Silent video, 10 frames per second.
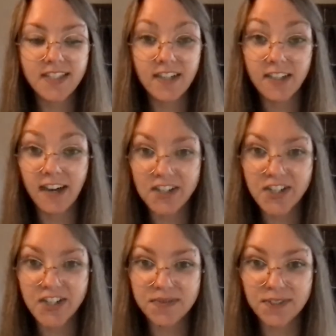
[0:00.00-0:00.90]

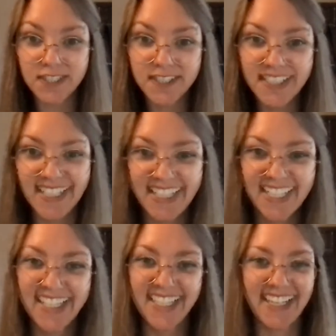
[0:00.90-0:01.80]
unconscious for her.
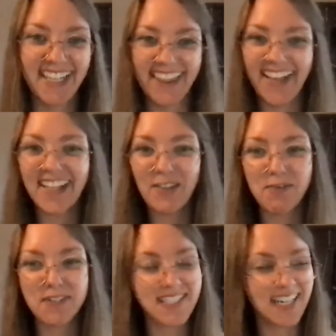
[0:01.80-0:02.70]
Thank you
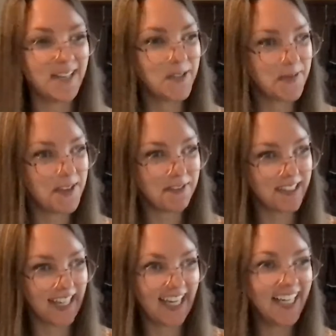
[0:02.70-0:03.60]
for staying with me for
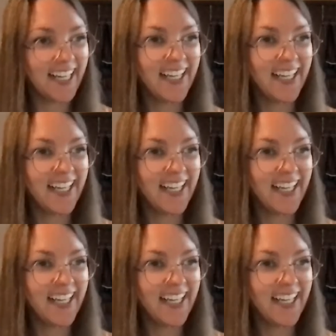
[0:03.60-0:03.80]
that.